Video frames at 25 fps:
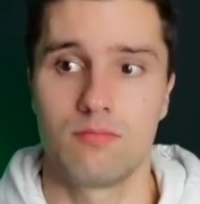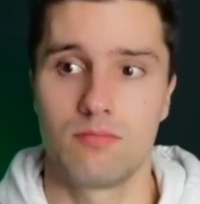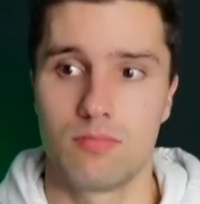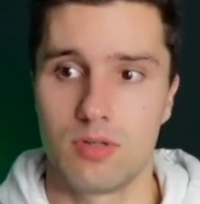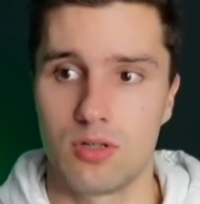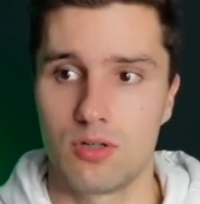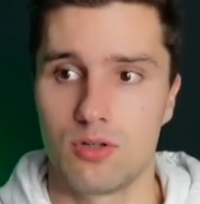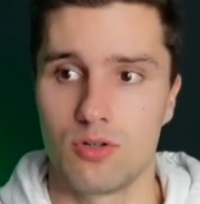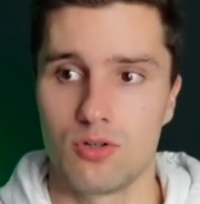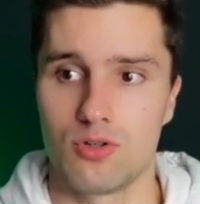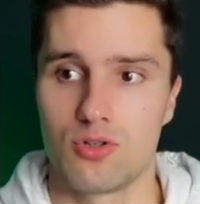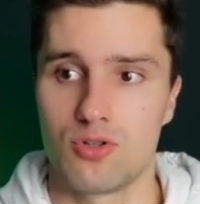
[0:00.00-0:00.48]

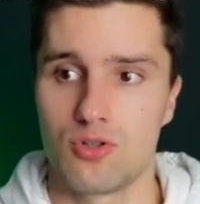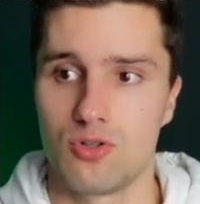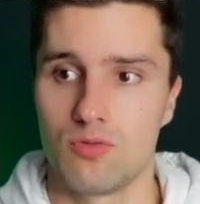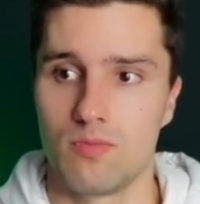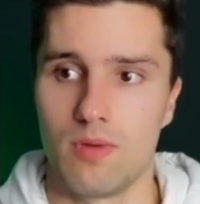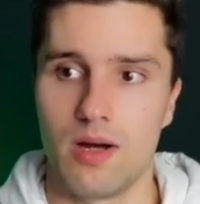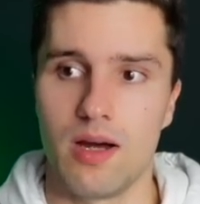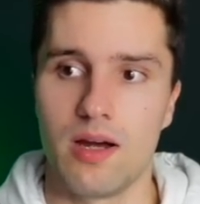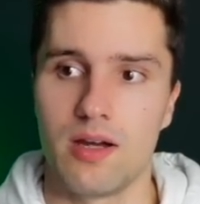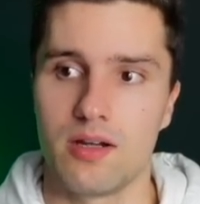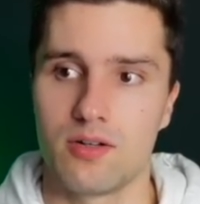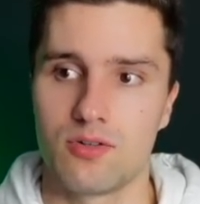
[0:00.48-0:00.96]
because you
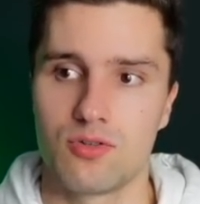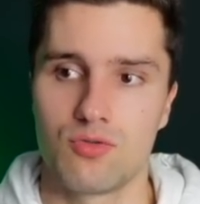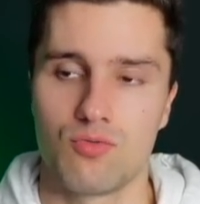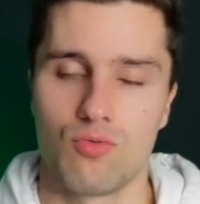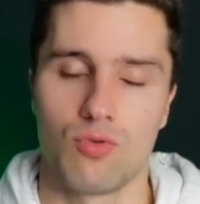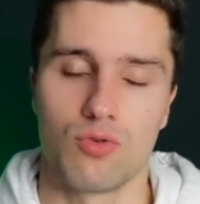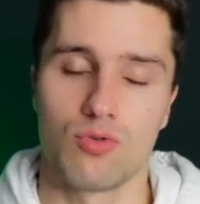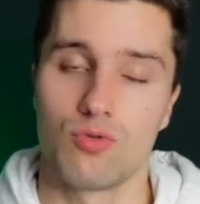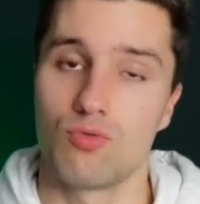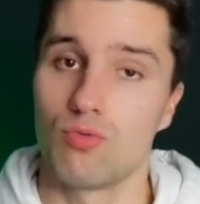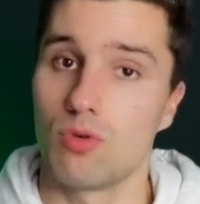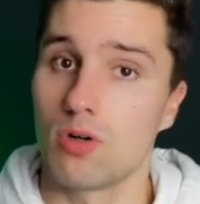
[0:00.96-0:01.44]
might
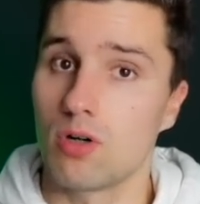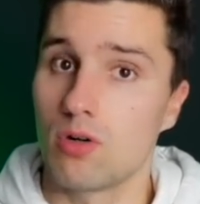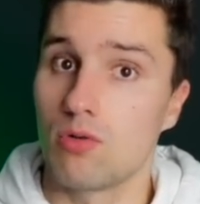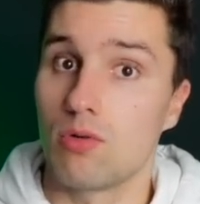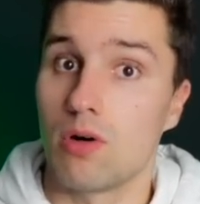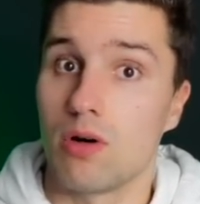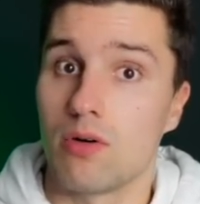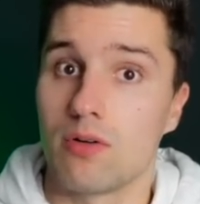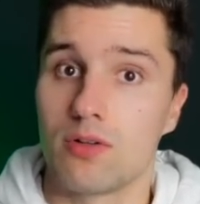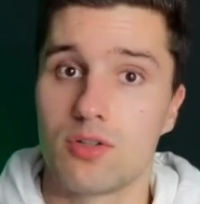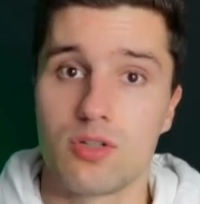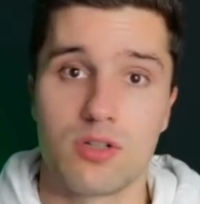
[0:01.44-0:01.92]
want to work
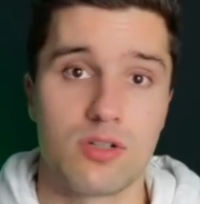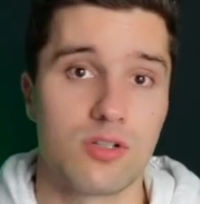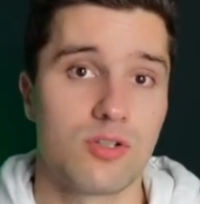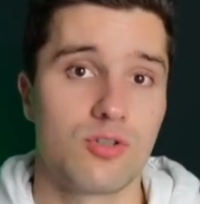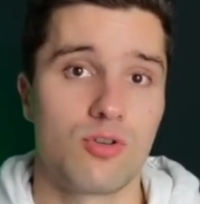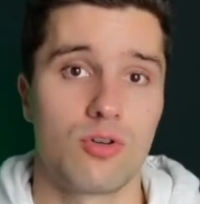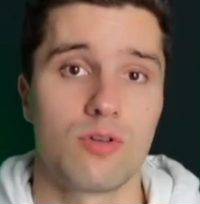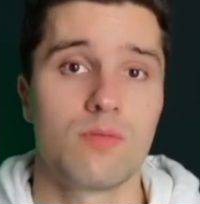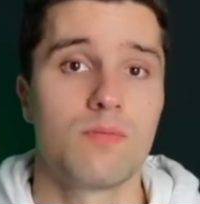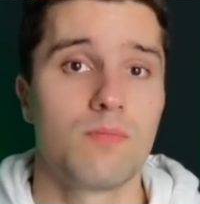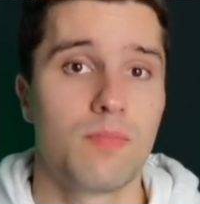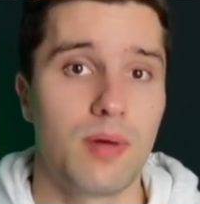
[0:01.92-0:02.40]
around a
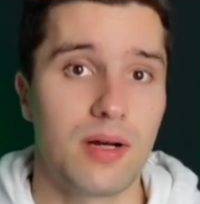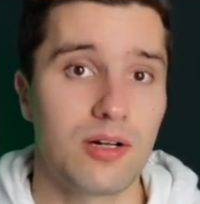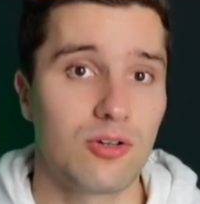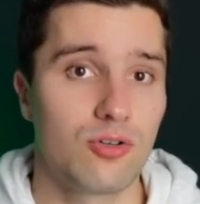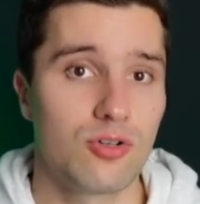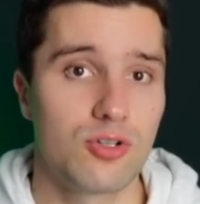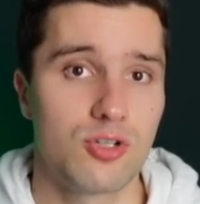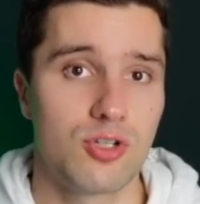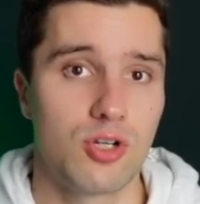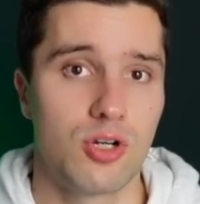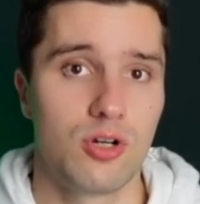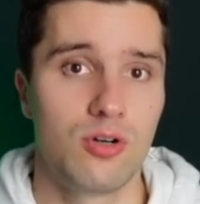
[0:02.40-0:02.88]
certain bug or
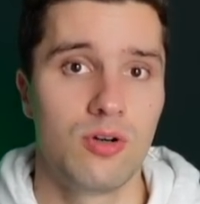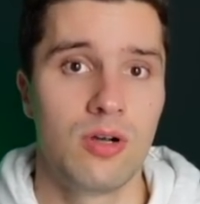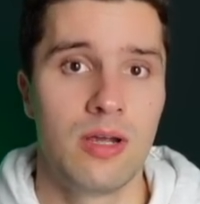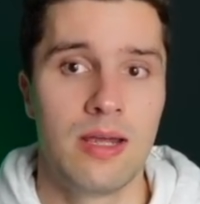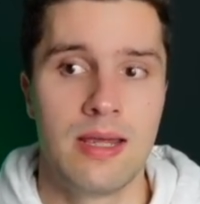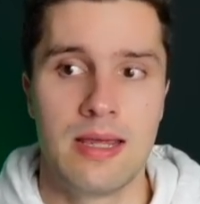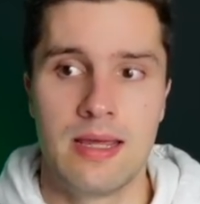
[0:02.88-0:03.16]
so,